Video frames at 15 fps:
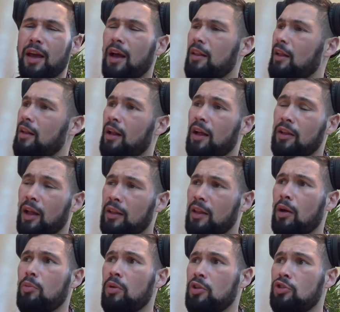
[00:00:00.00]
Yeah, then I
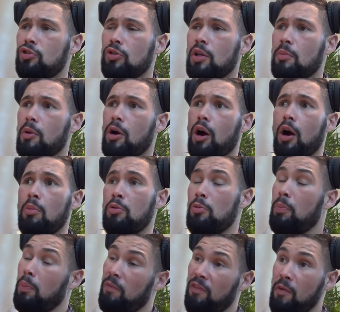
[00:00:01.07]
dealt with Junior Makabu.
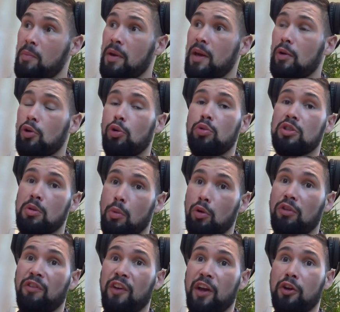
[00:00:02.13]
For me, who was the
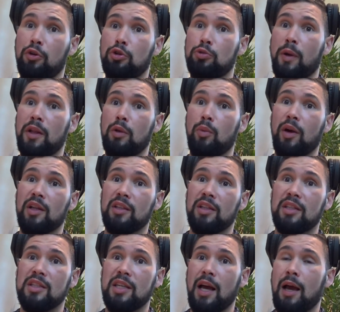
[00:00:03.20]
most feared cruiserweight in the world
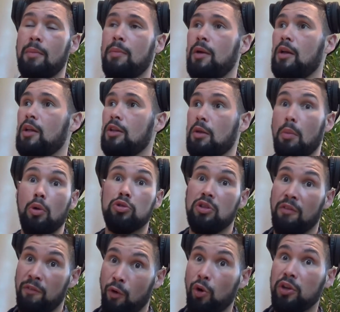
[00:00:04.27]
at the time, the most
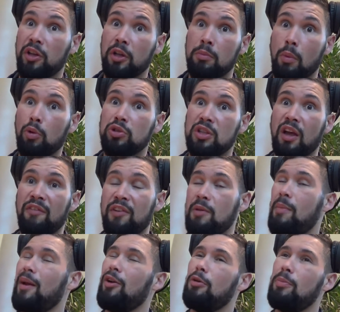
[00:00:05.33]
avoided, most
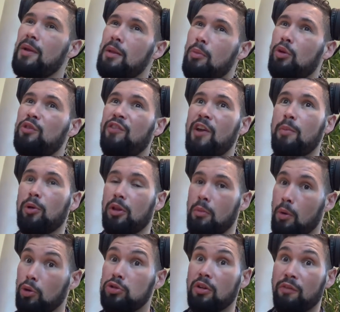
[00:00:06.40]
definitely, may not be the most feared, but the
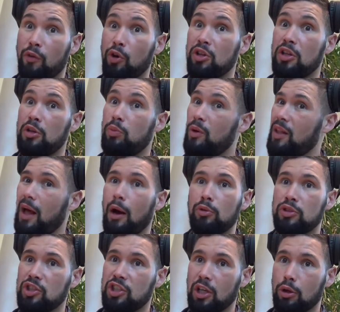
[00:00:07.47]
most avoided
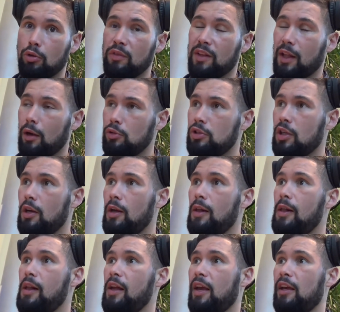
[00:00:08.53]
without a shadow of a doubt.
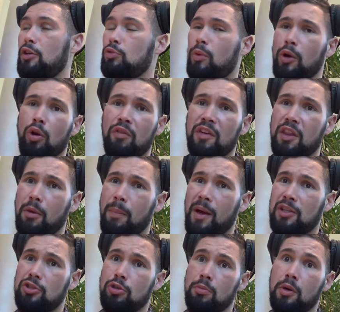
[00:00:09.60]
His win over
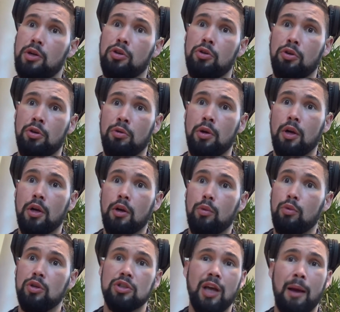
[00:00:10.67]
Tabasu Makunu
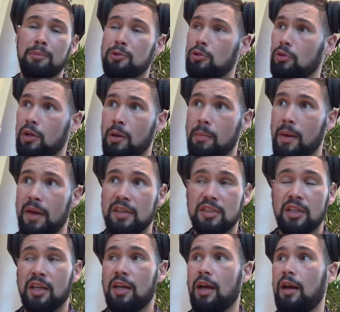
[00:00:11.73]
was absolutely
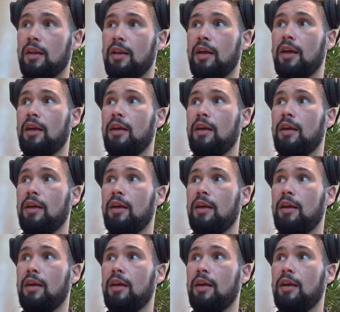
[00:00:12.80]
amazing. And